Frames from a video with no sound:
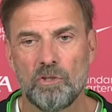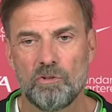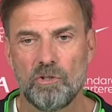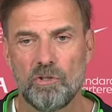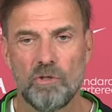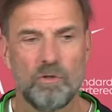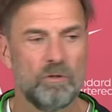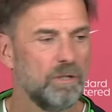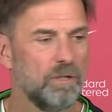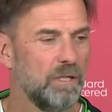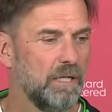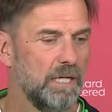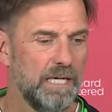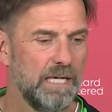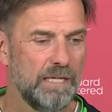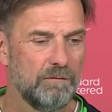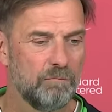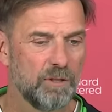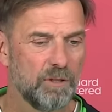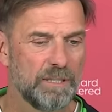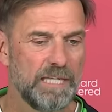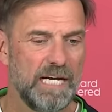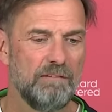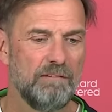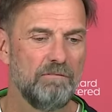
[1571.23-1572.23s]
So,
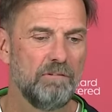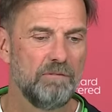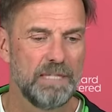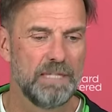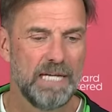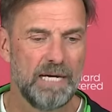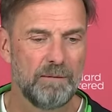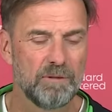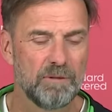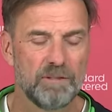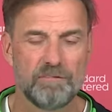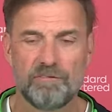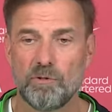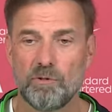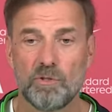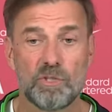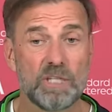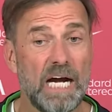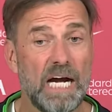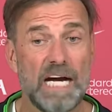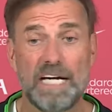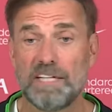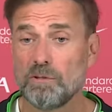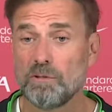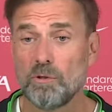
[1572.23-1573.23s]
and whatever will happen in the
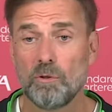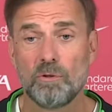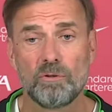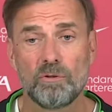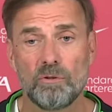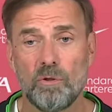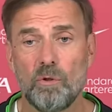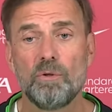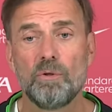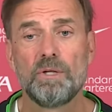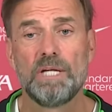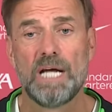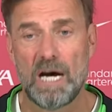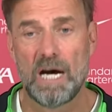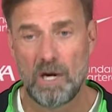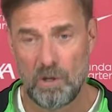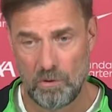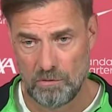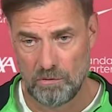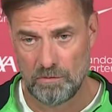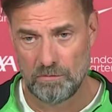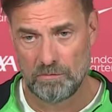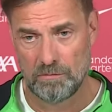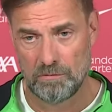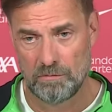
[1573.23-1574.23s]
future, I don't know now.